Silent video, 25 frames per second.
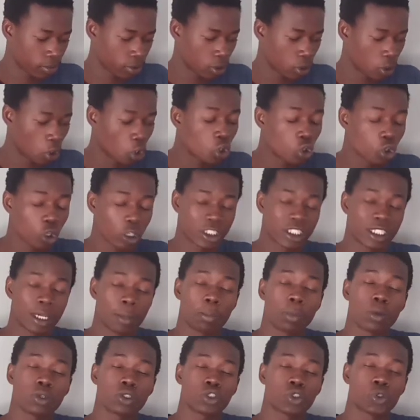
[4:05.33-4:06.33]
or you are
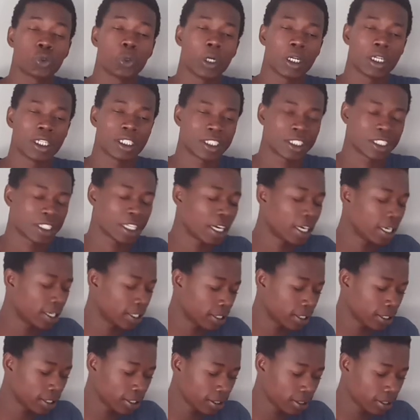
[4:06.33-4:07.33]
supposed to understand,